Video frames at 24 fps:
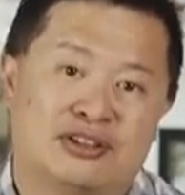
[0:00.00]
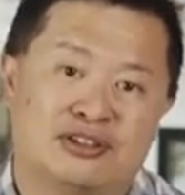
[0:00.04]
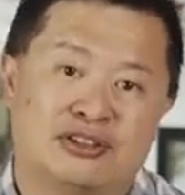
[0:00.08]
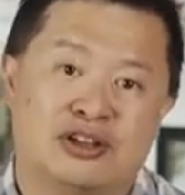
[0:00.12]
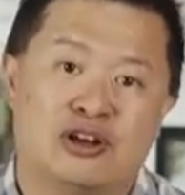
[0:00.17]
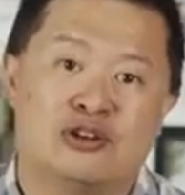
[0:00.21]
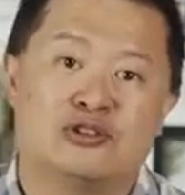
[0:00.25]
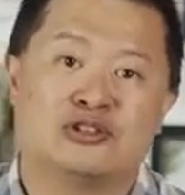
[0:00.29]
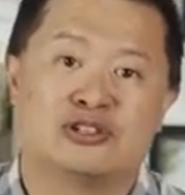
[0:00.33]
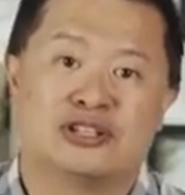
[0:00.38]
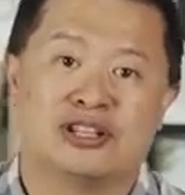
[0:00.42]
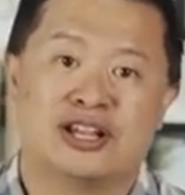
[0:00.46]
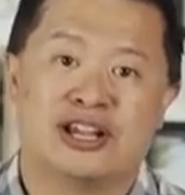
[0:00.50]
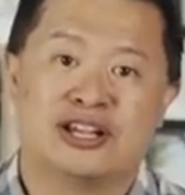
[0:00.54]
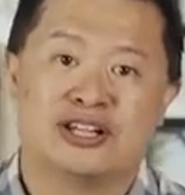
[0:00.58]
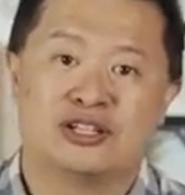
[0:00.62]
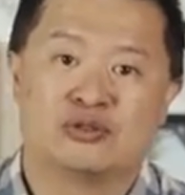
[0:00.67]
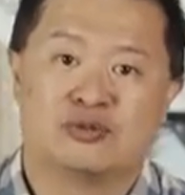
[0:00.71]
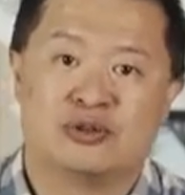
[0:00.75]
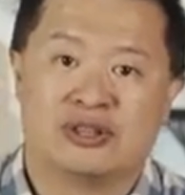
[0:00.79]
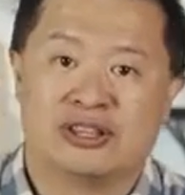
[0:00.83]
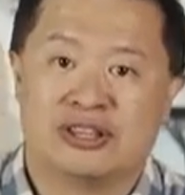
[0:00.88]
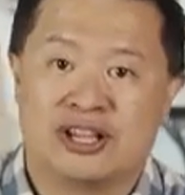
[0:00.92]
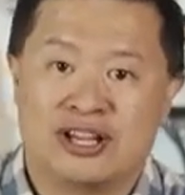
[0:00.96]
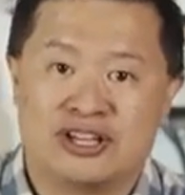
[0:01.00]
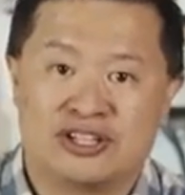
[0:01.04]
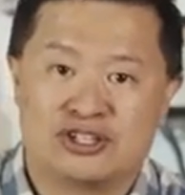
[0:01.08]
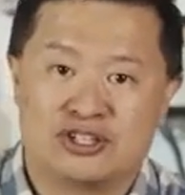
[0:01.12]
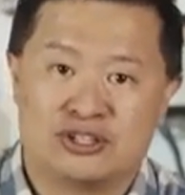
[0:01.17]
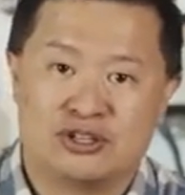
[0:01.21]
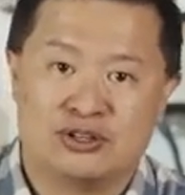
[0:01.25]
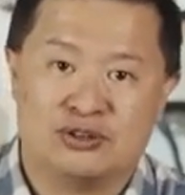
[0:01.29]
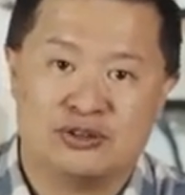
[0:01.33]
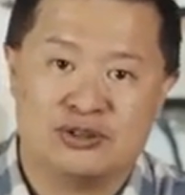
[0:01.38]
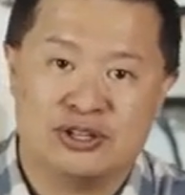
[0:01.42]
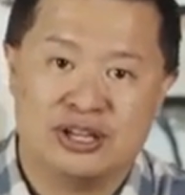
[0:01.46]
those links with links
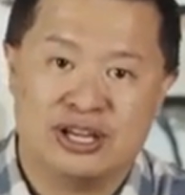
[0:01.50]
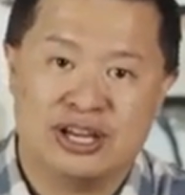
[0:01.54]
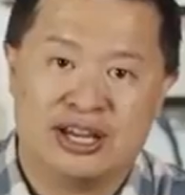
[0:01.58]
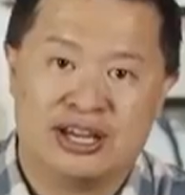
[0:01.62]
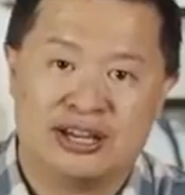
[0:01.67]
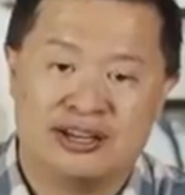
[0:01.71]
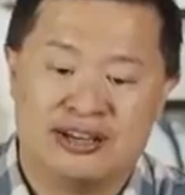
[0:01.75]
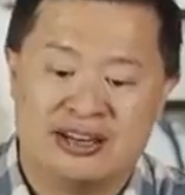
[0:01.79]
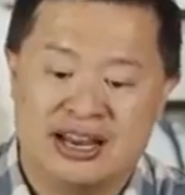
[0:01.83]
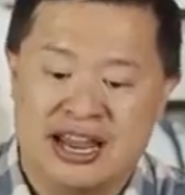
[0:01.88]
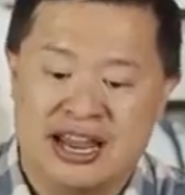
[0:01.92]
to the